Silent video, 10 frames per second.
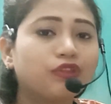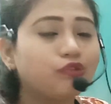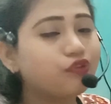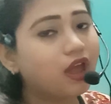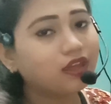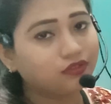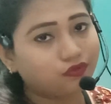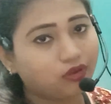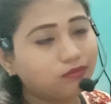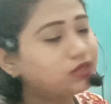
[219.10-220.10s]
dry
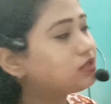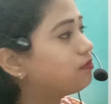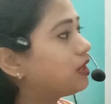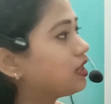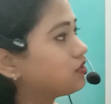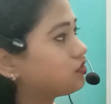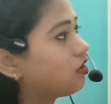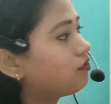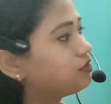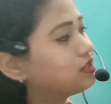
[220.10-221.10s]
environment because
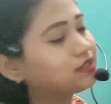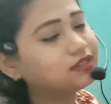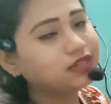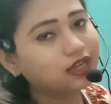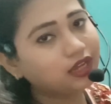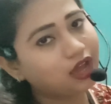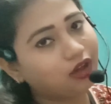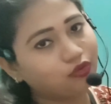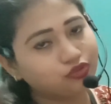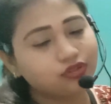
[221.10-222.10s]
of this thick
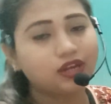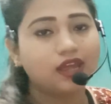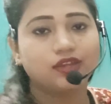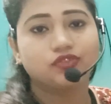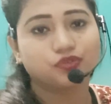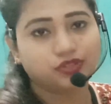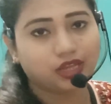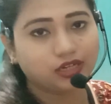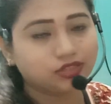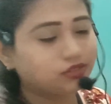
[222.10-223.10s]
outer
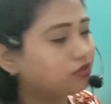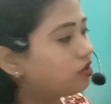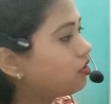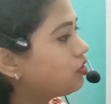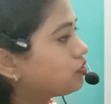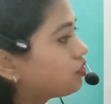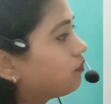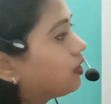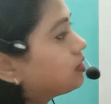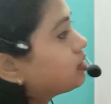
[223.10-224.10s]
exoskeleton. So
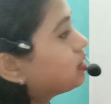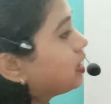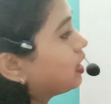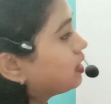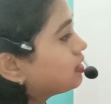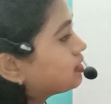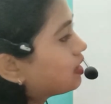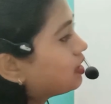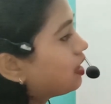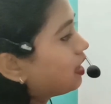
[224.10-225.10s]
what are they? These
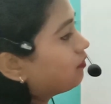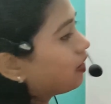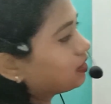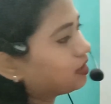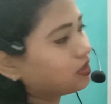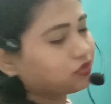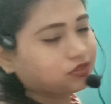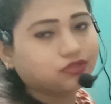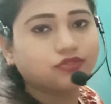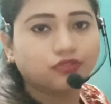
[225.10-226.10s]
are the
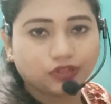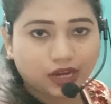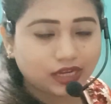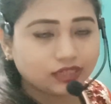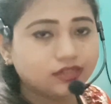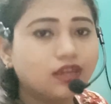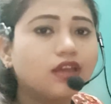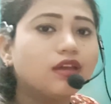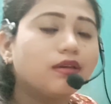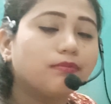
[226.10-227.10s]
advantages, right?
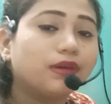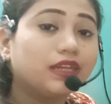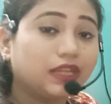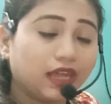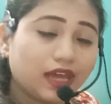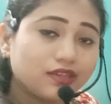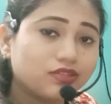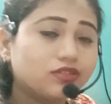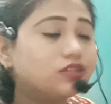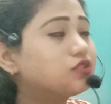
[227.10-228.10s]
But
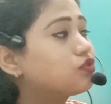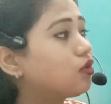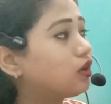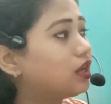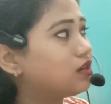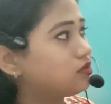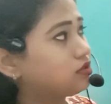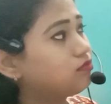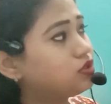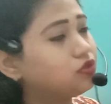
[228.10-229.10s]
yes, this
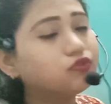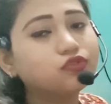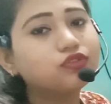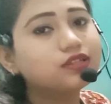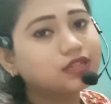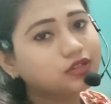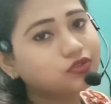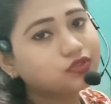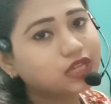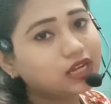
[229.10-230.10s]
organism, due to this
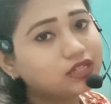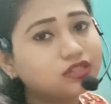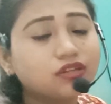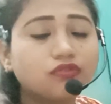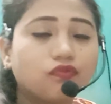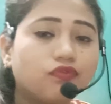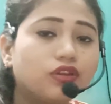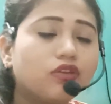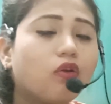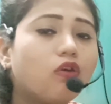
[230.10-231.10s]
exoskeleton,
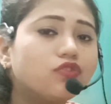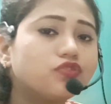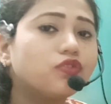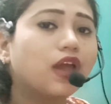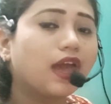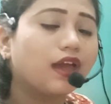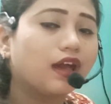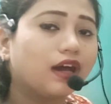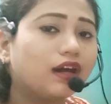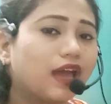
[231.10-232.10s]
will also
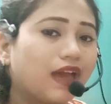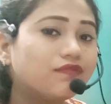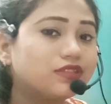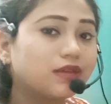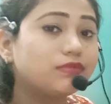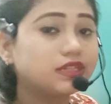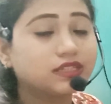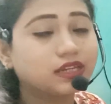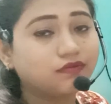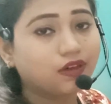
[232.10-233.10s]
have some
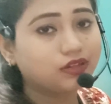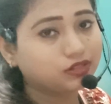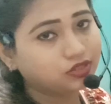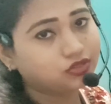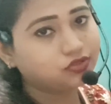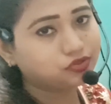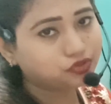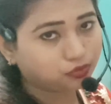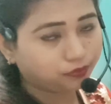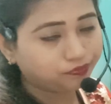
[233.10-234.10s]
disadvantages
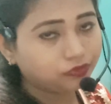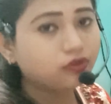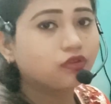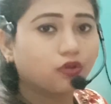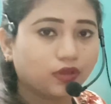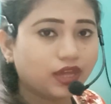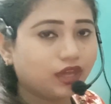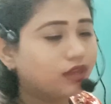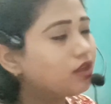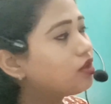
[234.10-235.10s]
too.
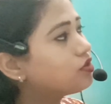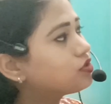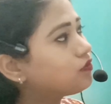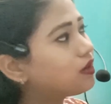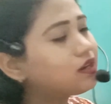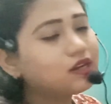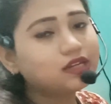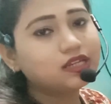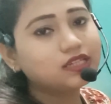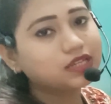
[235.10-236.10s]
Okay, so what are
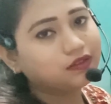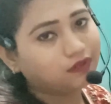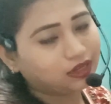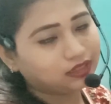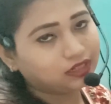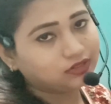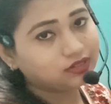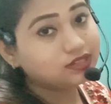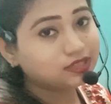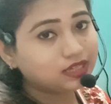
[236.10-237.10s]
the
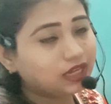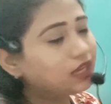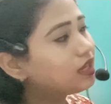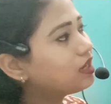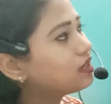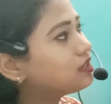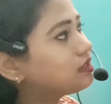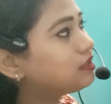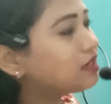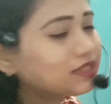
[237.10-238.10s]
disadvantages? See,
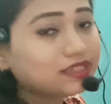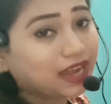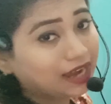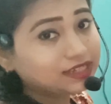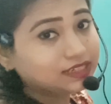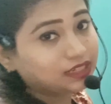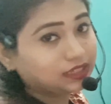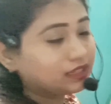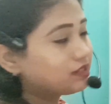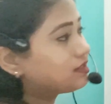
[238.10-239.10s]
this
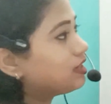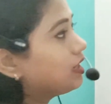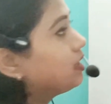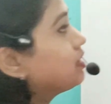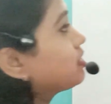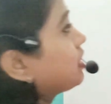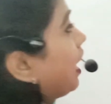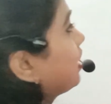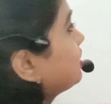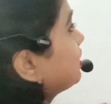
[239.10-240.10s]

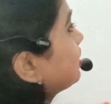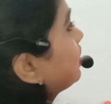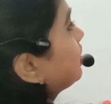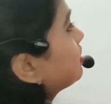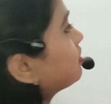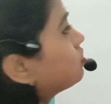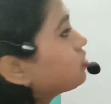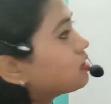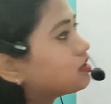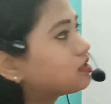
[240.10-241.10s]
chitin is
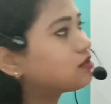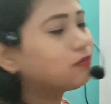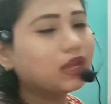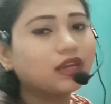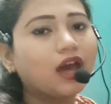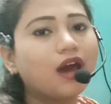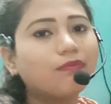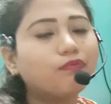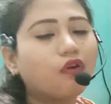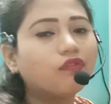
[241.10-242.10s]
just made
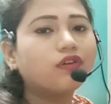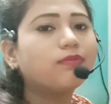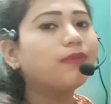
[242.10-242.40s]
up of a